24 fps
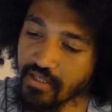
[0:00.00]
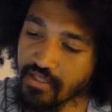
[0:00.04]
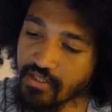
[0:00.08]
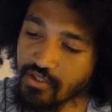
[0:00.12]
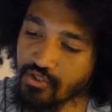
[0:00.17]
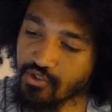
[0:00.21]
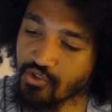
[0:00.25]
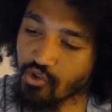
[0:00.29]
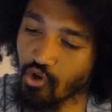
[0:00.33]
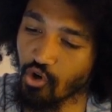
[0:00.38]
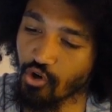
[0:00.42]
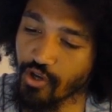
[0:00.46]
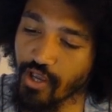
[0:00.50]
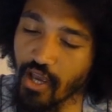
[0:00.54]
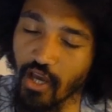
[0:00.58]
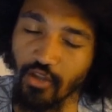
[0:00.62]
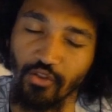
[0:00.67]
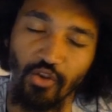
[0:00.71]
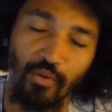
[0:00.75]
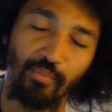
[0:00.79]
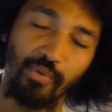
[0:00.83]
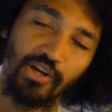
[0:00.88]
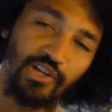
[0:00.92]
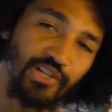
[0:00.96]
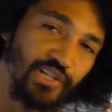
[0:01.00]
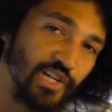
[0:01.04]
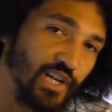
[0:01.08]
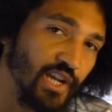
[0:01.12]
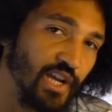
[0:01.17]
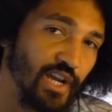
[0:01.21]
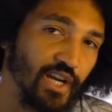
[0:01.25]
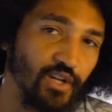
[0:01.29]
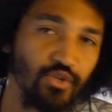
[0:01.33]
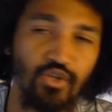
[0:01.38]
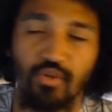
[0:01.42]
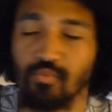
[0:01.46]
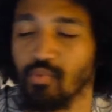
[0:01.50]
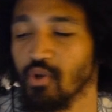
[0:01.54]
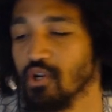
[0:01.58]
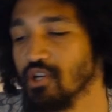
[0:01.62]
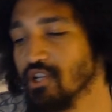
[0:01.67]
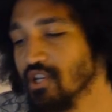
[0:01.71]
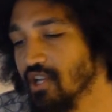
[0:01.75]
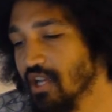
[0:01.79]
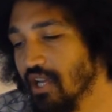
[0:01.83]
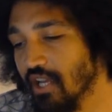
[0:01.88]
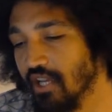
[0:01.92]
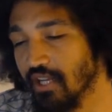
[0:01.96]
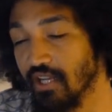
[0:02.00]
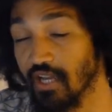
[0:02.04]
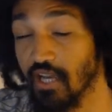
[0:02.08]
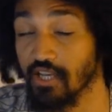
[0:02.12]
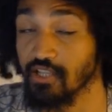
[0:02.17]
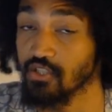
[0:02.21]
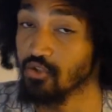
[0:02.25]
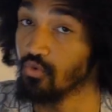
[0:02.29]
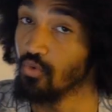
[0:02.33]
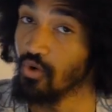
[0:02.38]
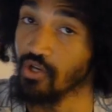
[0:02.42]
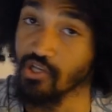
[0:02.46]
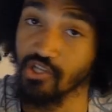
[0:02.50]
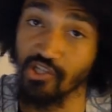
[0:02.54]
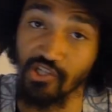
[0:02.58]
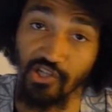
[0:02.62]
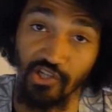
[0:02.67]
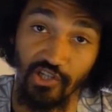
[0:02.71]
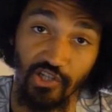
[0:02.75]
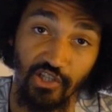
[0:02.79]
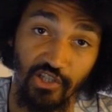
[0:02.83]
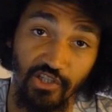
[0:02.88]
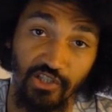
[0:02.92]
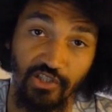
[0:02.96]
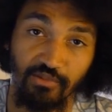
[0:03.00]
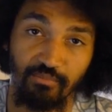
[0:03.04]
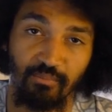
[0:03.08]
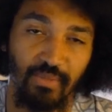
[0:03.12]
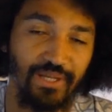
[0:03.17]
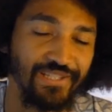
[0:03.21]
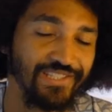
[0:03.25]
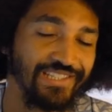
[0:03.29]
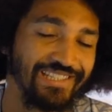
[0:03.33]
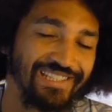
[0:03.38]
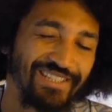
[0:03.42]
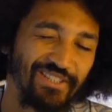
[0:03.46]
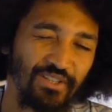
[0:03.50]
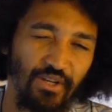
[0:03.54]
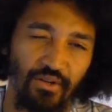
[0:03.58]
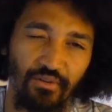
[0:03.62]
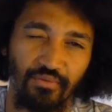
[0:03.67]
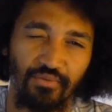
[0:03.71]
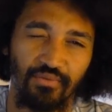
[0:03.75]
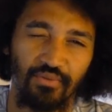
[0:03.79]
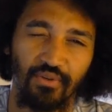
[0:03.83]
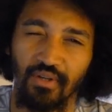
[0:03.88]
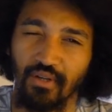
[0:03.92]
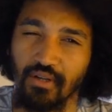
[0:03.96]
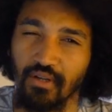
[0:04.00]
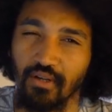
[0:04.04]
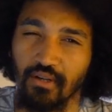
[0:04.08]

So yeah, double check, triple check, ask questions, basic stuff.